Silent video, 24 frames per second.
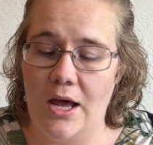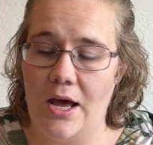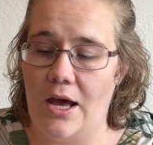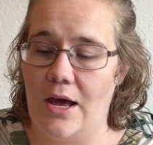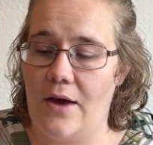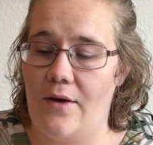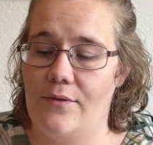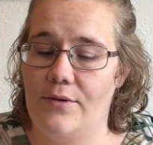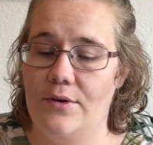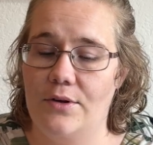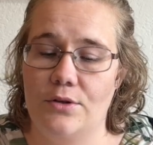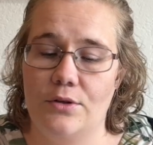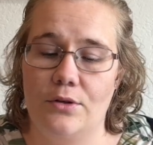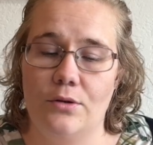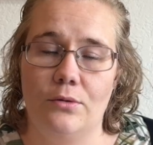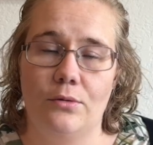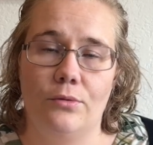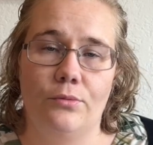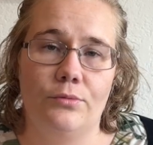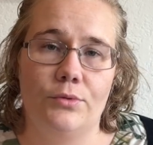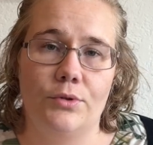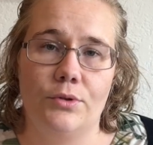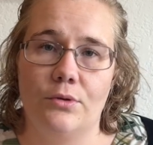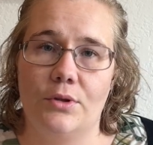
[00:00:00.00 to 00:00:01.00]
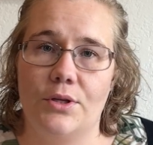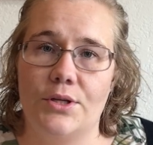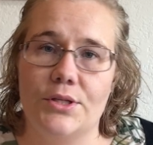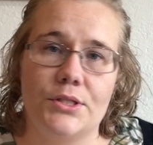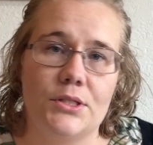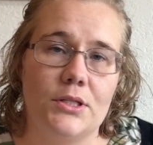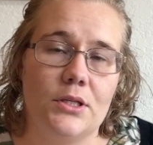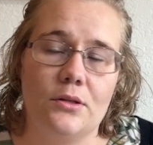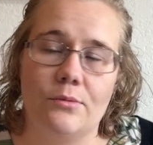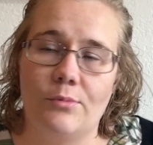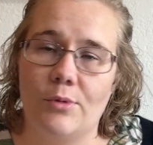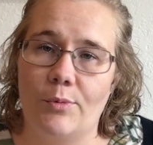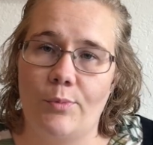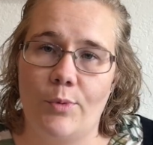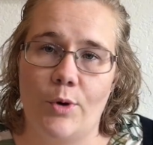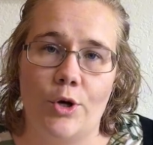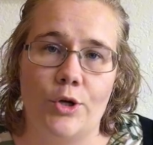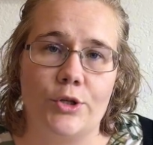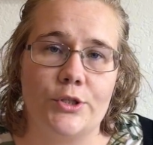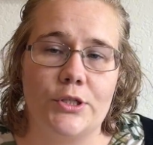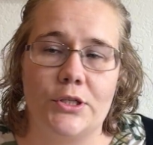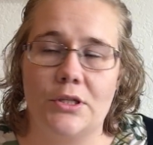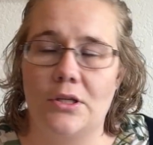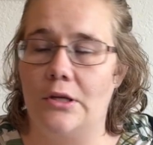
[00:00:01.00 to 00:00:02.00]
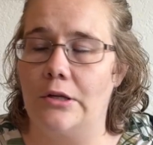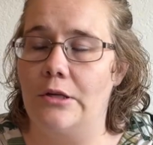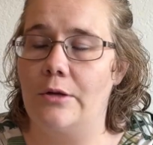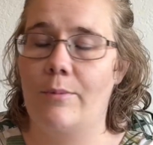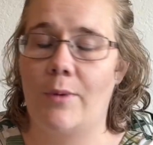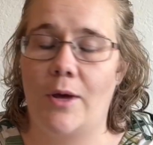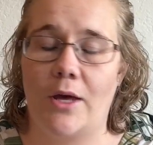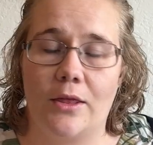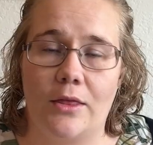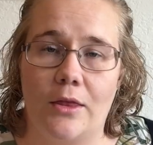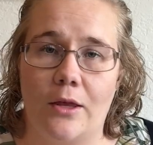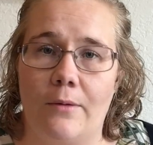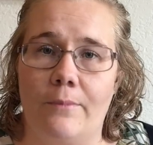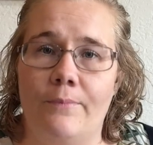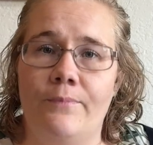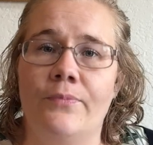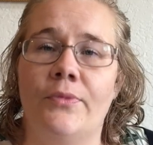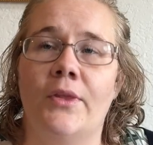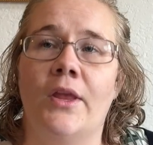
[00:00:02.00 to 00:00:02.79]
and then you do this to the meatballs, and then you bake them.